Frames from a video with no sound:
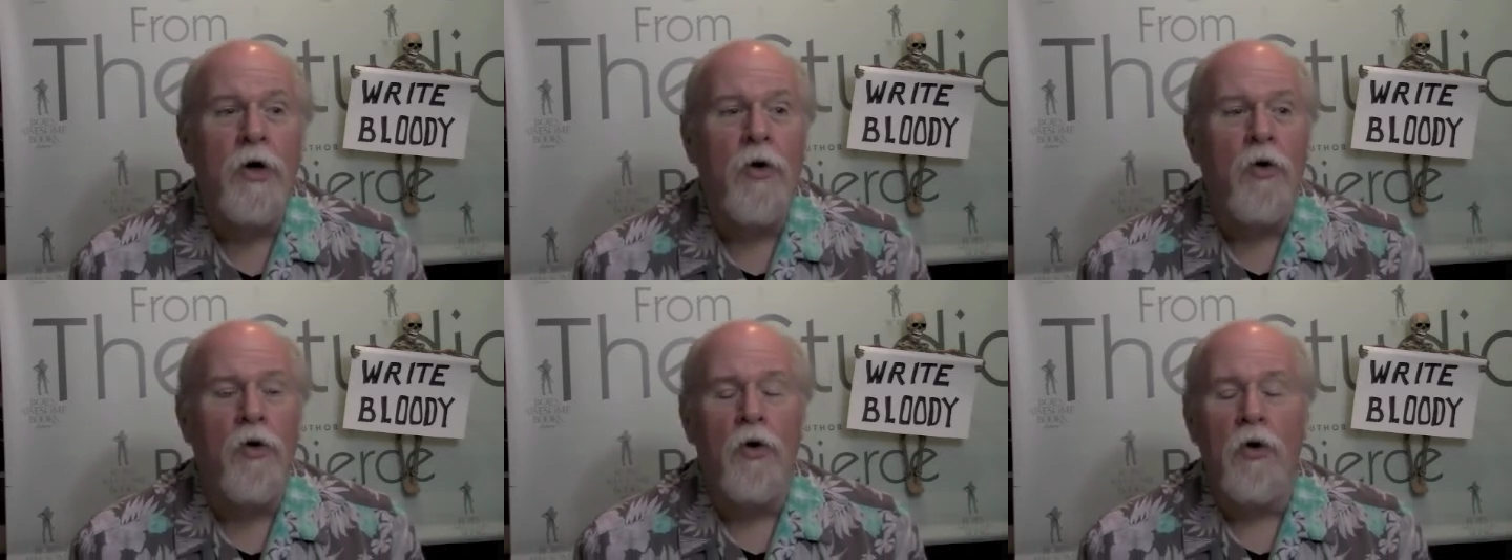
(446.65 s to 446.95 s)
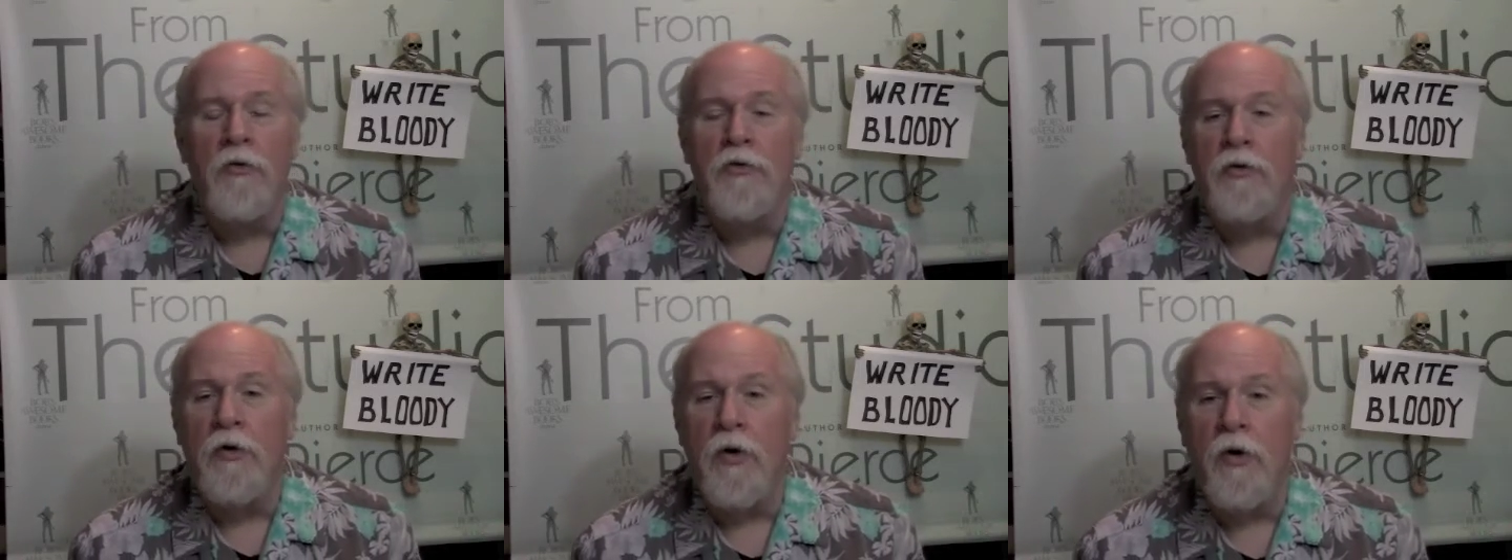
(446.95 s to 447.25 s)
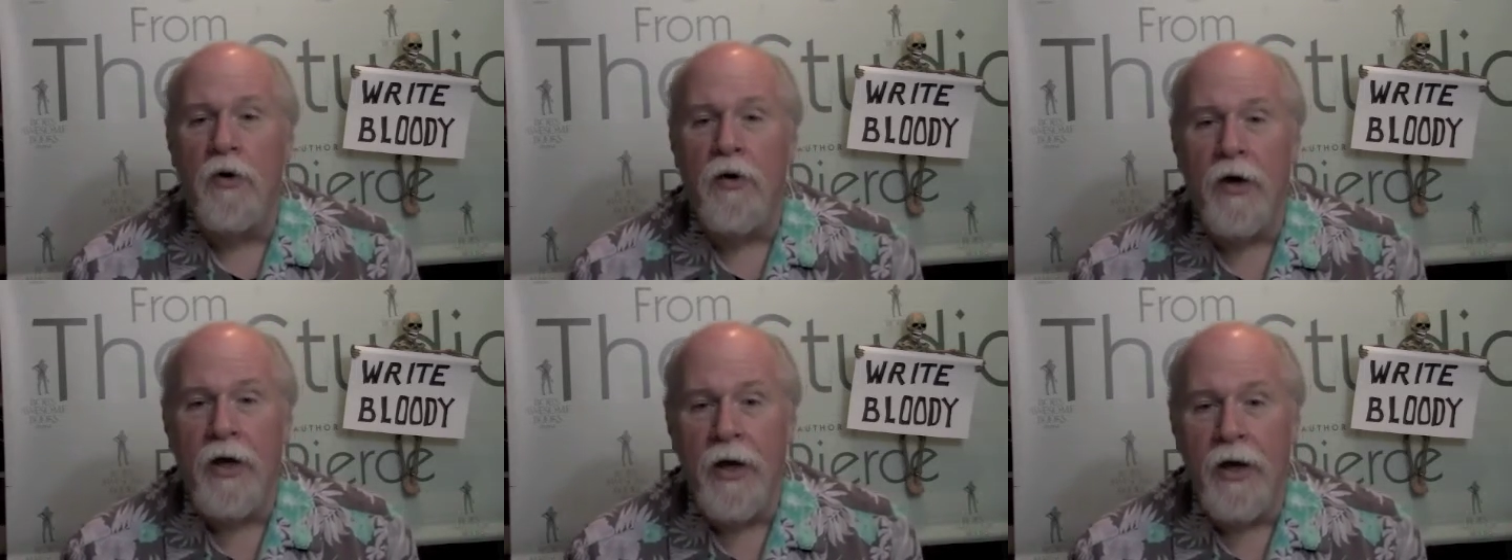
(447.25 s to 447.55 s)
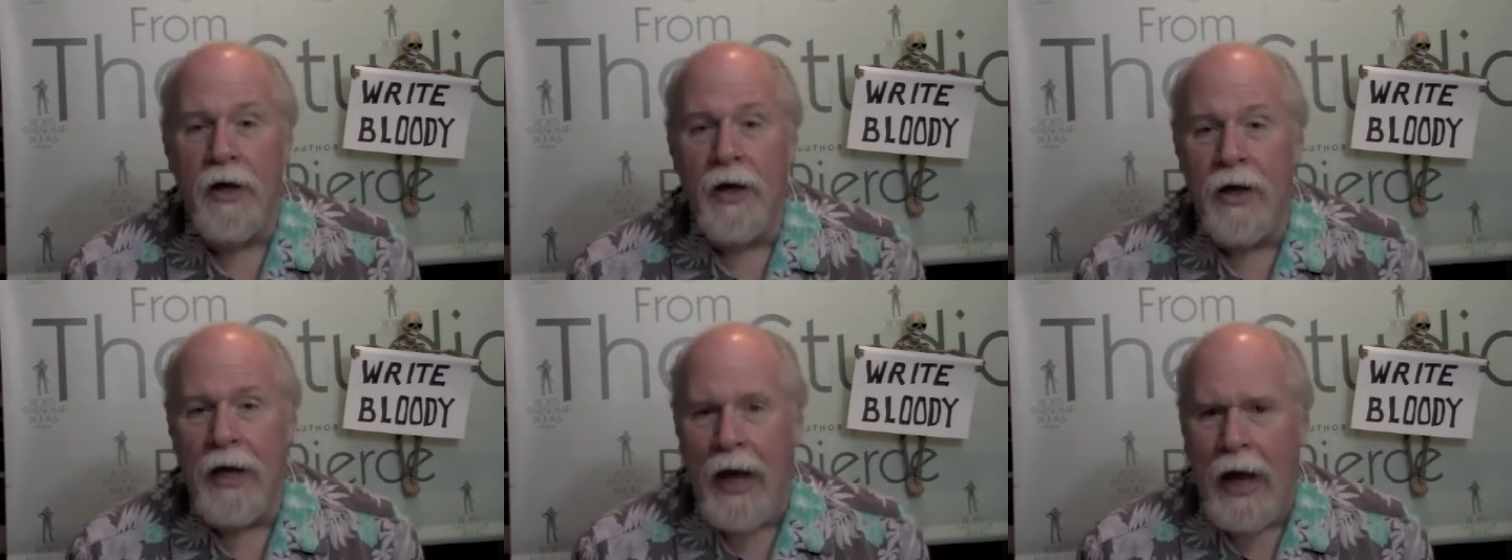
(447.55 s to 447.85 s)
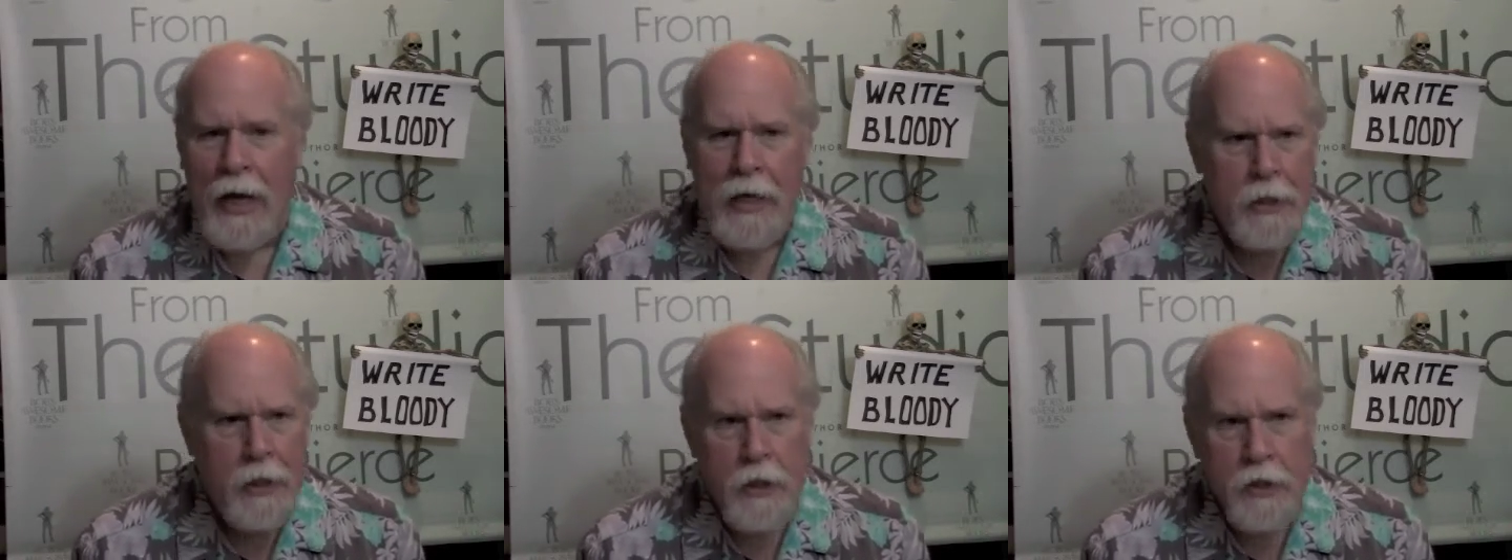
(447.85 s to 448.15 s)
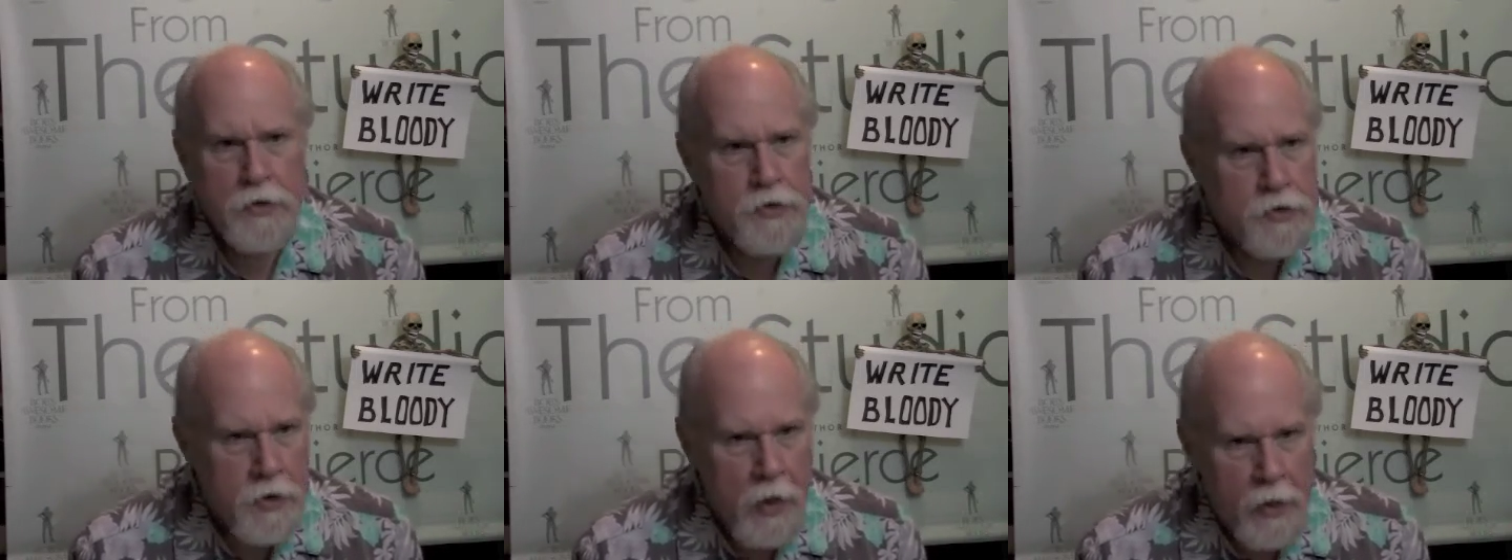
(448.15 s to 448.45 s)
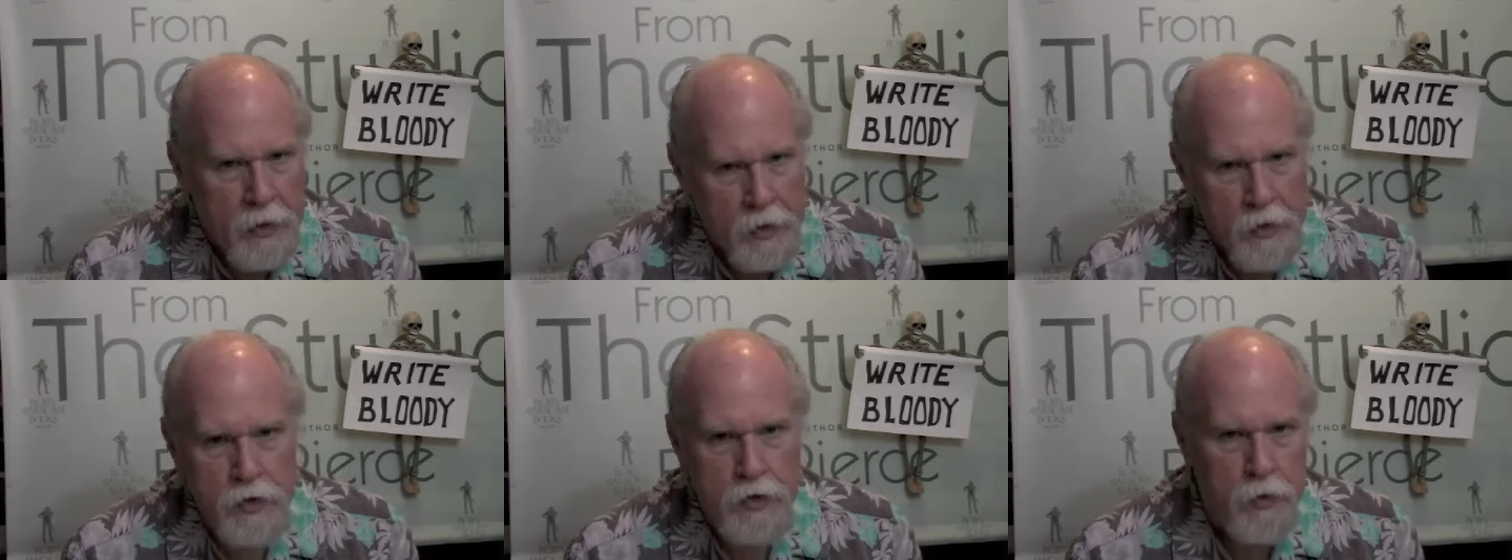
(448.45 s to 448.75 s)
or if you're a I need
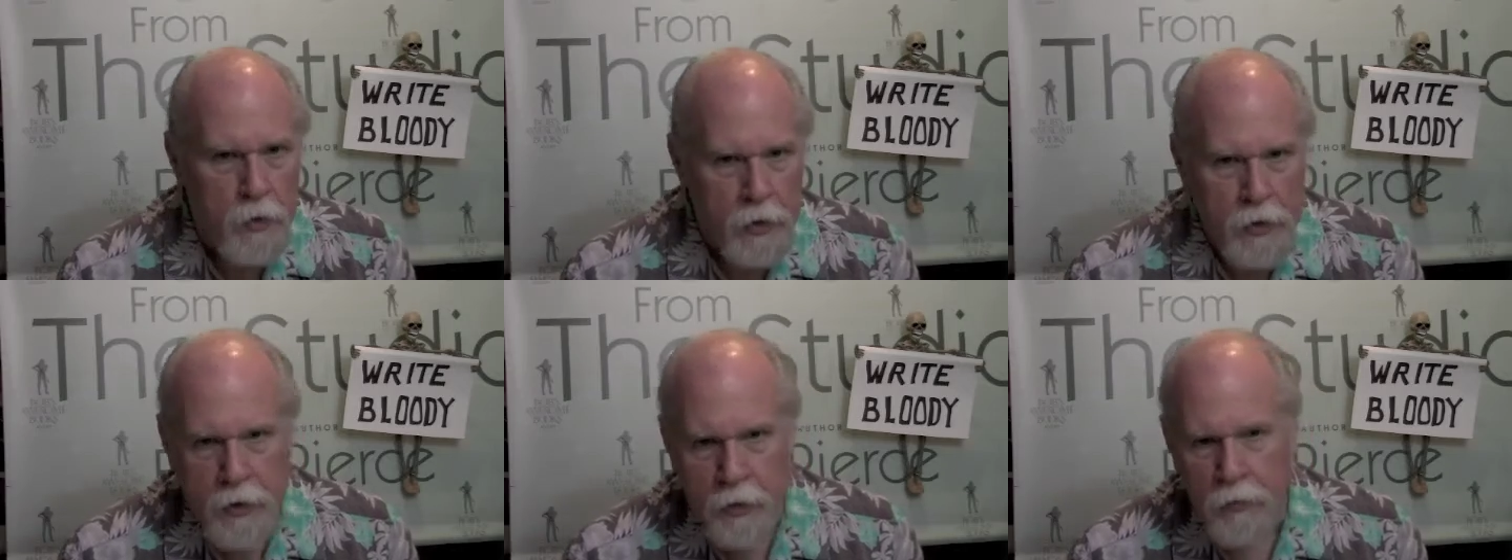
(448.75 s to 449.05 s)
silence while